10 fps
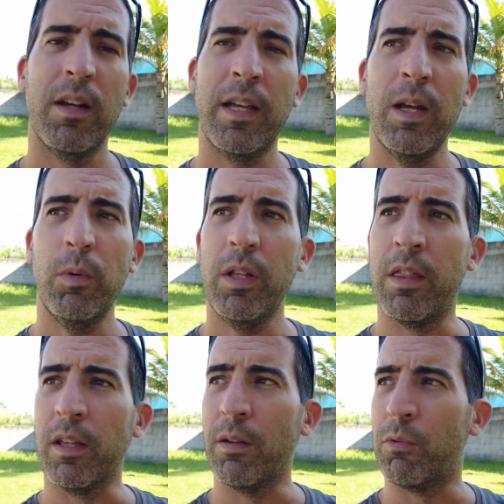Can't really
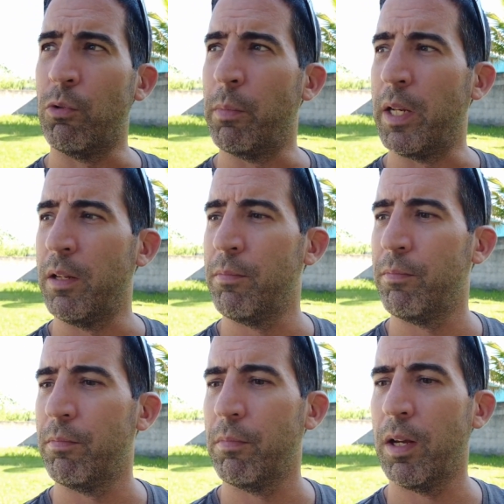think of too many.
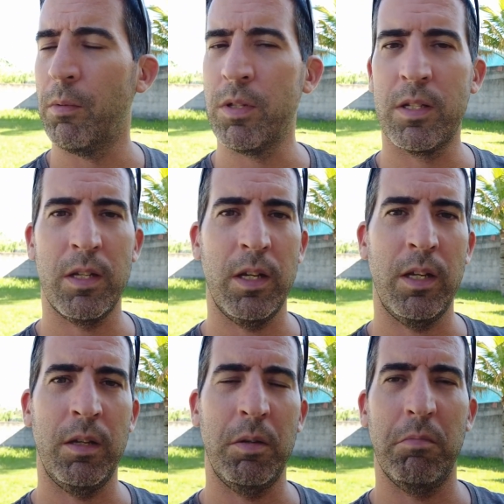I would
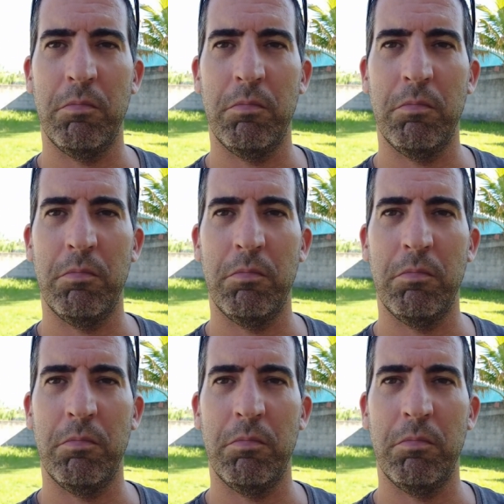say